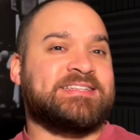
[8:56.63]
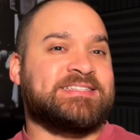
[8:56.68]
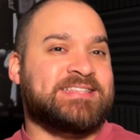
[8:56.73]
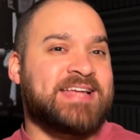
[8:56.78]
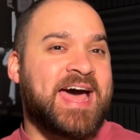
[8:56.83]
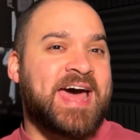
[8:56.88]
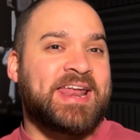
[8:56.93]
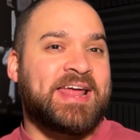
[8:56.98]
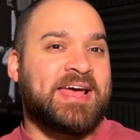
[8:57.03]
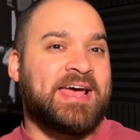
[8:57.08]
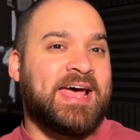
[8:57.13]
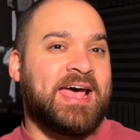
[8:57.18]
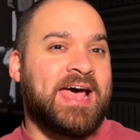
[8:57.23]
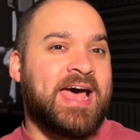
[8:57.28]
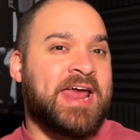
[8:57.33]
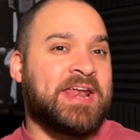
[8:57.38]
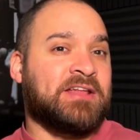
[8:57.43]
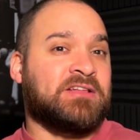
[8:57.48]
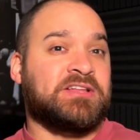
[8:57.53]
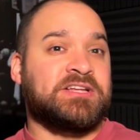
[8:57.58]
data
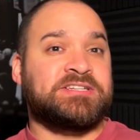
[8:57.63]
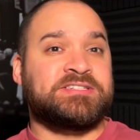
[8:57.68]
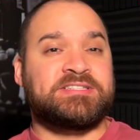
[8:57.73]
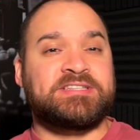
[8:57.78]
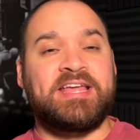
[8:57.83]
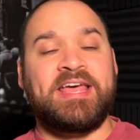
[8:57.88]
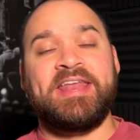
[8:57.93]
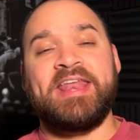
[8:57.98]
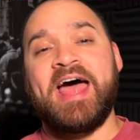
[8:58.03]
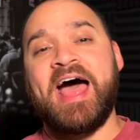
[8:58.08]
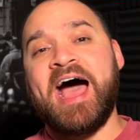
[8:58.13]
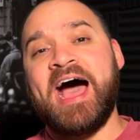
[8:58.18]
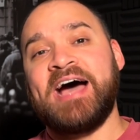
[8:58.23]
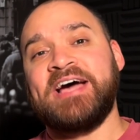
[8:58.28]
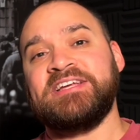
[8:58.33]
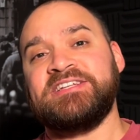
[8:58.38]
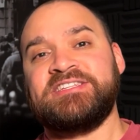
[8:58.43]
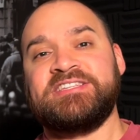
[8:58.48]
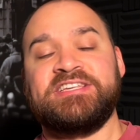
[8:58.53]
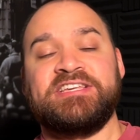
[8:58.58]
analysts, and
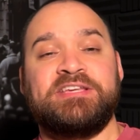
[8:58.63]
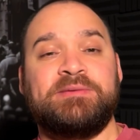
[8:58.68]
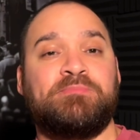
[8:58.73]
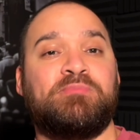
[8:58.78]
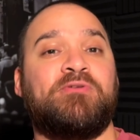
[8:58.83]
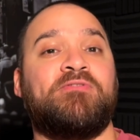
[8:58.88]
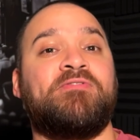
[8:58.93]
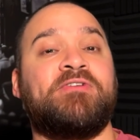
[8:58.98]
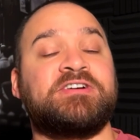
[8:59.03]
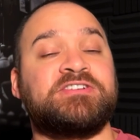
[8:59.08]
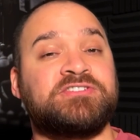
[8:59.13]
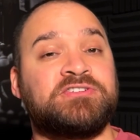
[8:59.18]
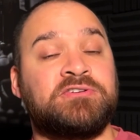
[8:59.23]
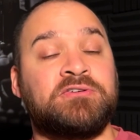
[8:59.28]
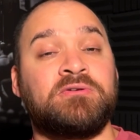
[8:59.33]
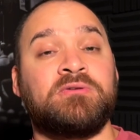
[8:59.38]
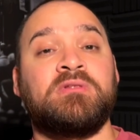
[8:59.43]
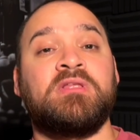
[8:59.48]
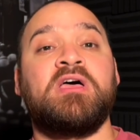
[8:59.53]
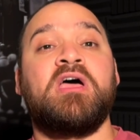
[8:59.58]
IT
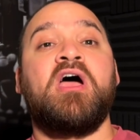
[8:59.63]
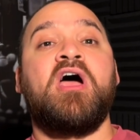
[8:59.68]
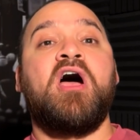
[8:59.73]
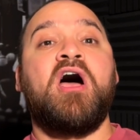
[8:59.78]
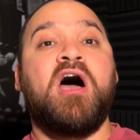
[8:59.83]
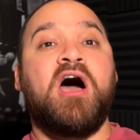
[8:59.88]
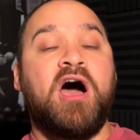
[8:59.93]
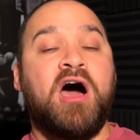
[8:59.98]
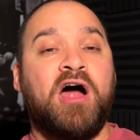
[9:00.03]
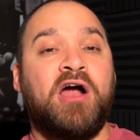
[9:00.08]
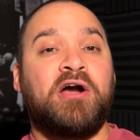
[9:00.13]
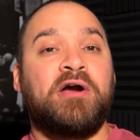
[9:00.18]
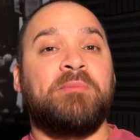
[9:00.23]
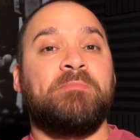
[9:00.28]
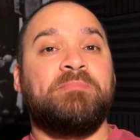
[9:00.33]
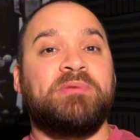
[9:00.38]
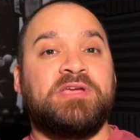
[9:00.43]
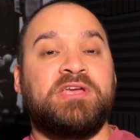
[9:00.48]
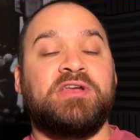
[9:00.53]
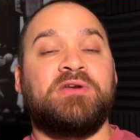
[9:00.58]
professionals are
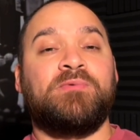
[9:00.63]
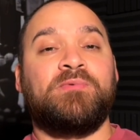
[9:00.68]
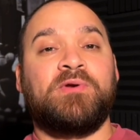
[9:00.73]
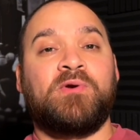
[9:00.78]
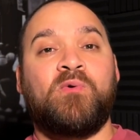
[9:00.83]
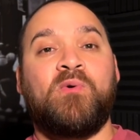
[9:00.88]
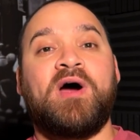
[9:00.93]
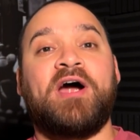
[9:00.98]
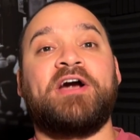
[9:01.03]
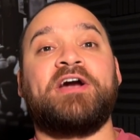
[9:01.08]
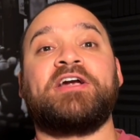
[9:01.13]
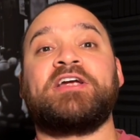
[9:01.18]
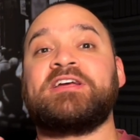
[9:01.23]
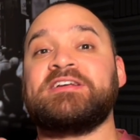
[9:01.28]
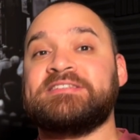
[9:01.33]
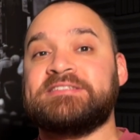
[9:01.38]
being required